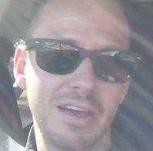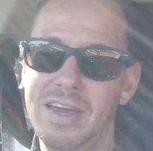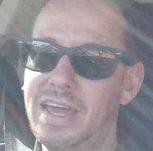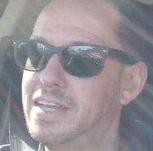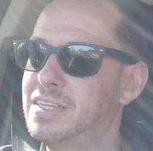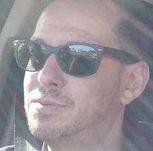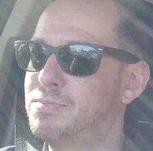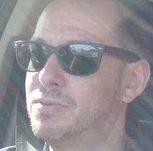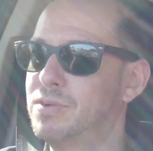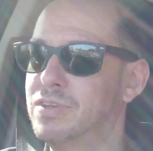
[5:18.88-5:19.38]
uh,
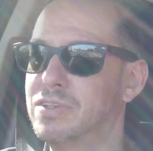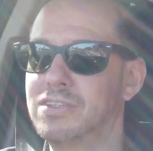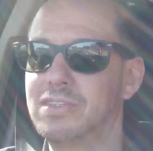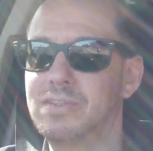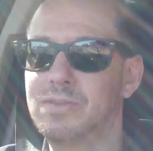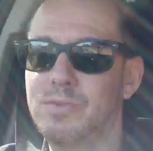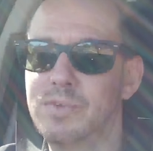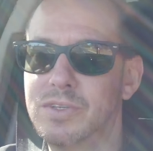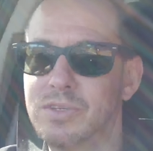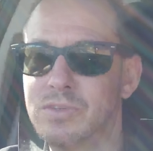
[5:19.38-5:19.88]

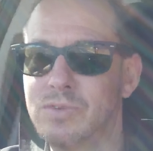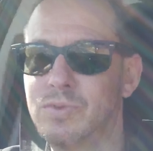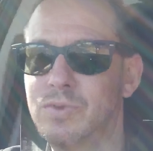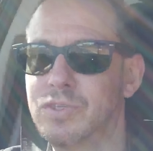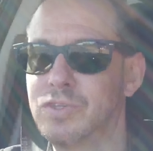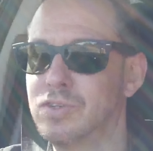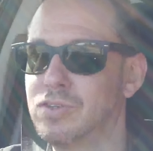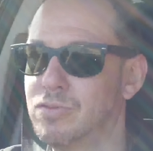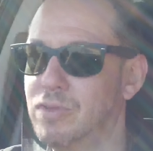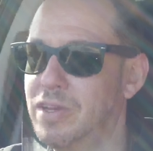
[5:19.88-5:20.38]
Esperance, which
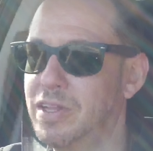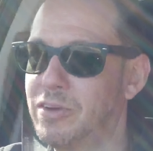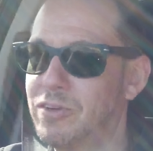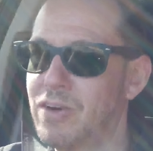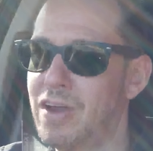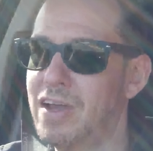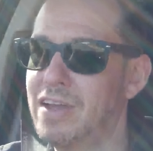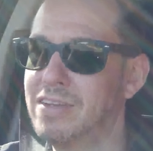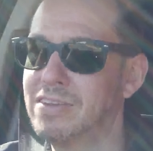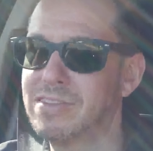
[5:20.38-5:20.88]
which is really
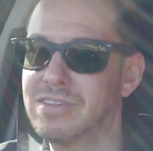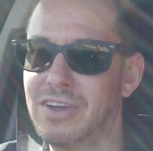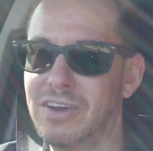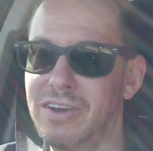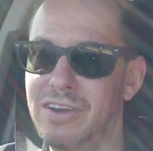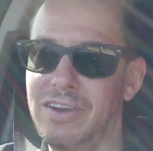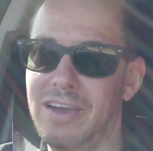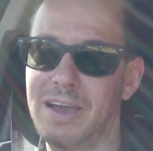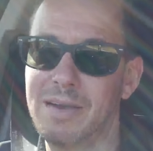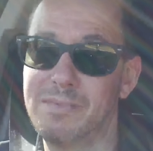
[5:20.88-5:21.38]
great. So
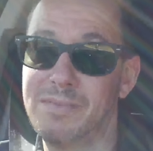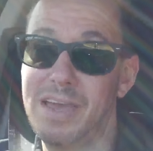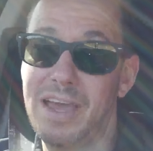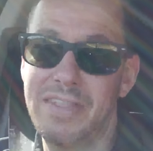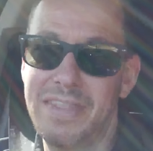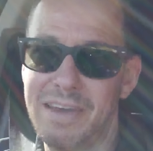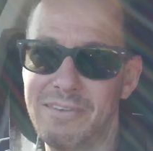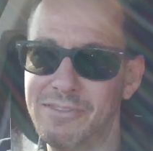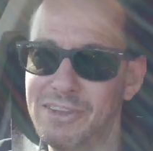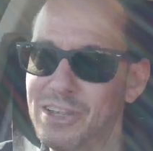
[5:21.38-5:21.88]
um,
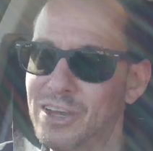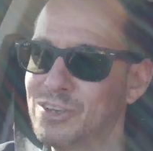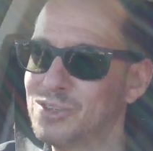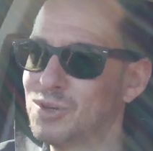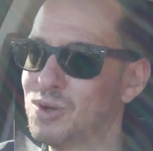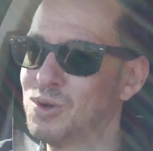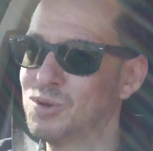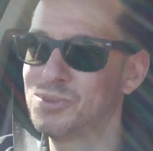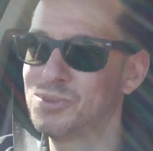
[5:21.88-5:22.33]
yeah, that video is